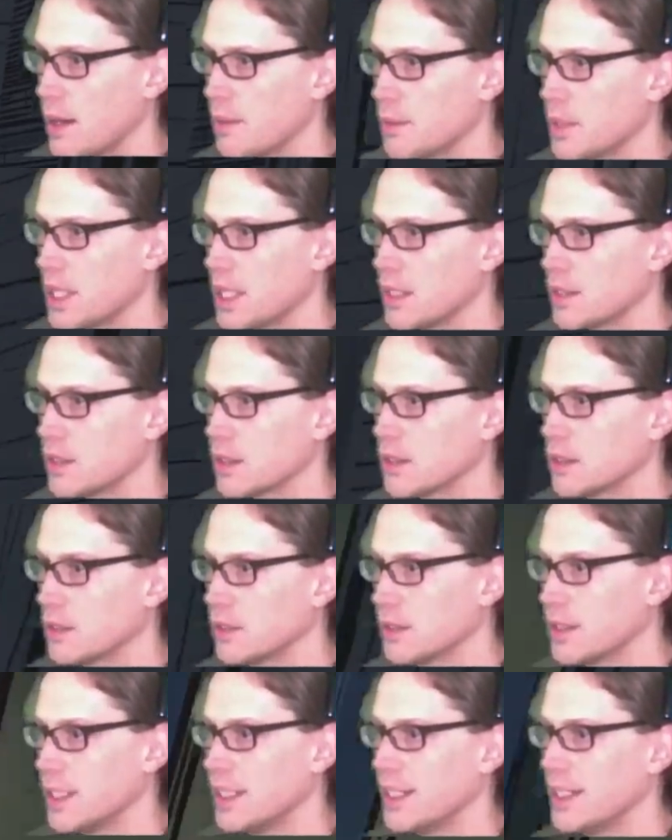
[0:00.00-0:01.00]
gonna enter.
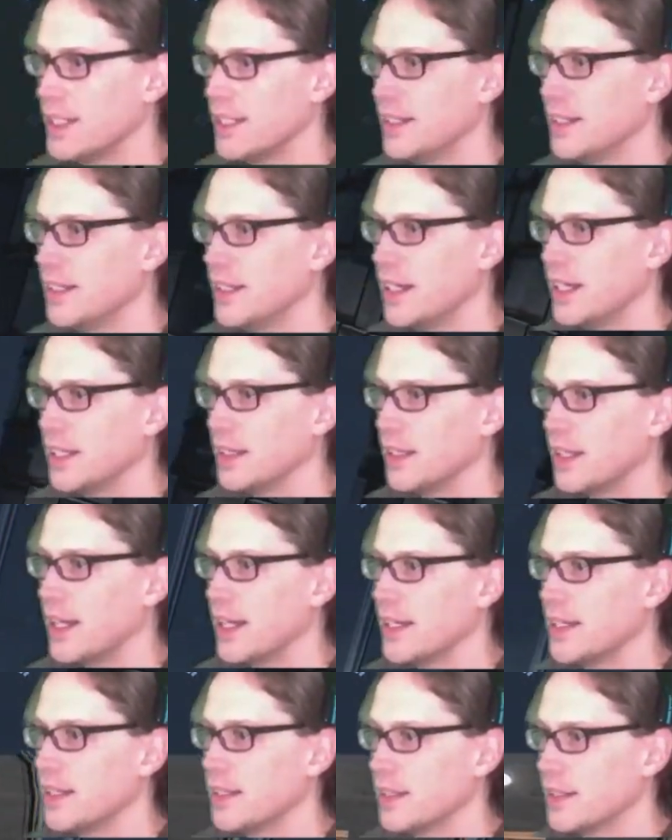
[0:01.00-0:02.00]
I
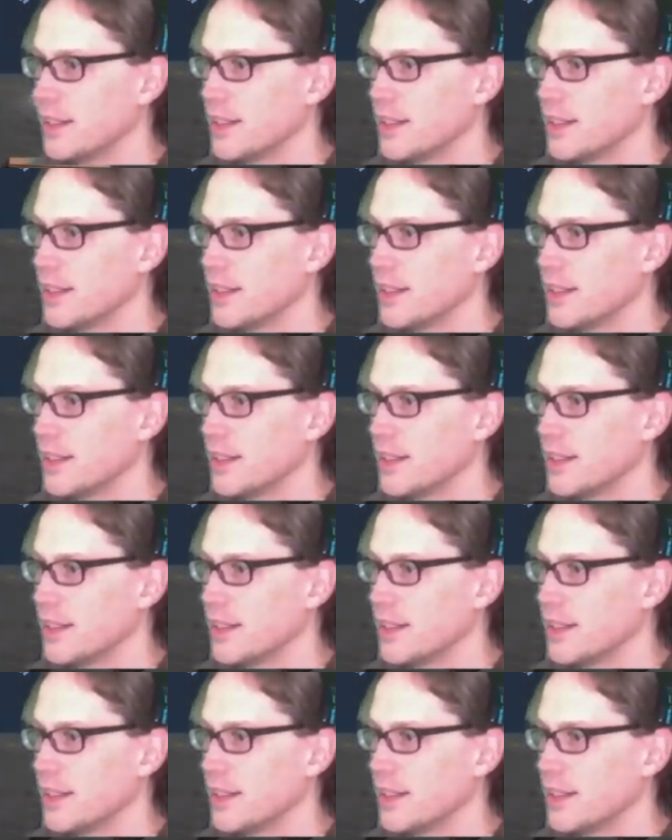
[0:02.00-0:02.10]
lied.